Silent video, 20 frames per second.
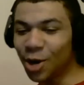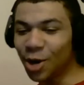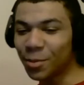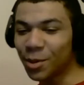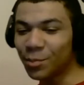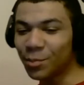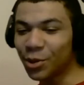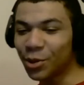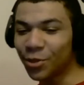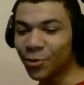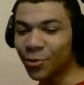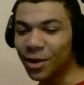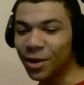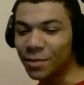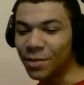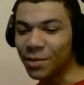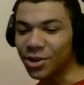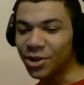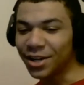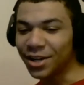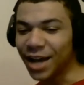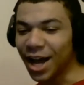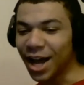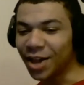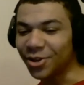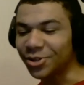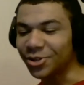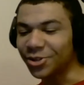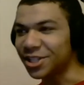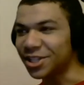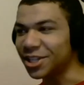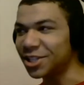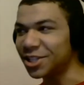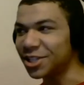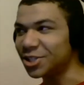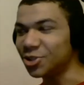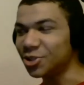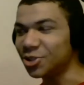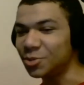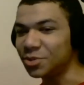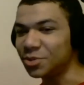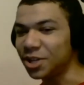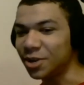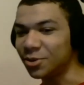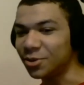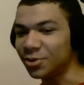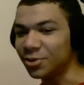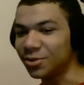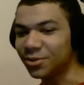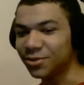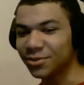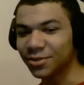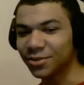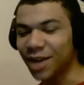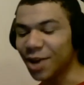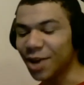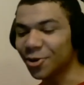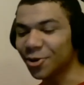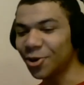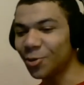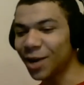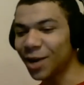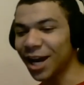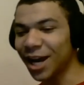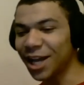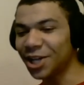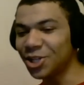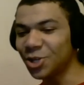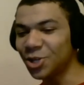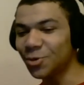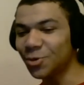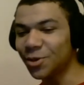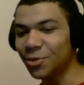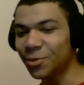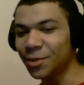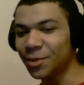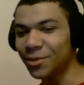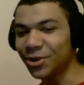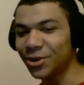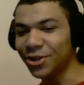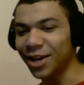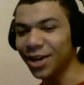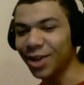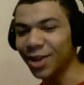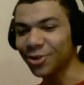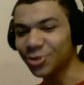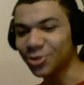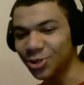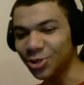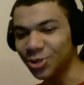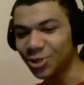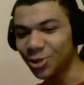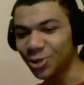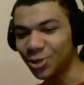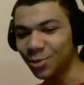I'm going to put $3 million into this YouTube channel. I don't know what I could do with $3 million on YouTube.